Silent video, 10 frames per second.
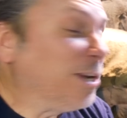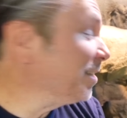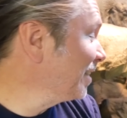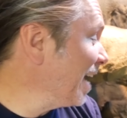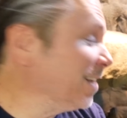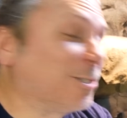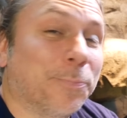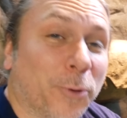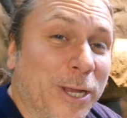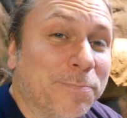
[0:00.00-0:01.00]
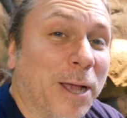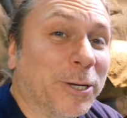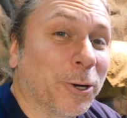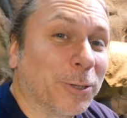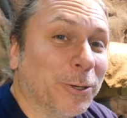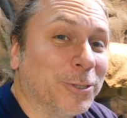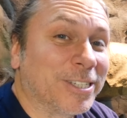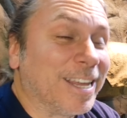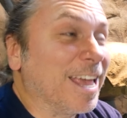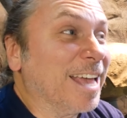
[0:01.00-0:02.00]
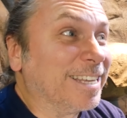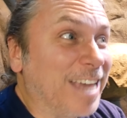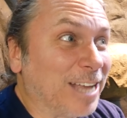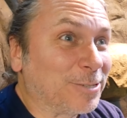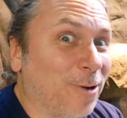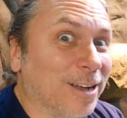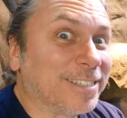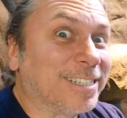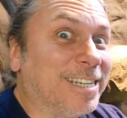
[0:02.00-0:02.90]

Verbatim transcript: We decided to breed my girl Lucy, and guess what?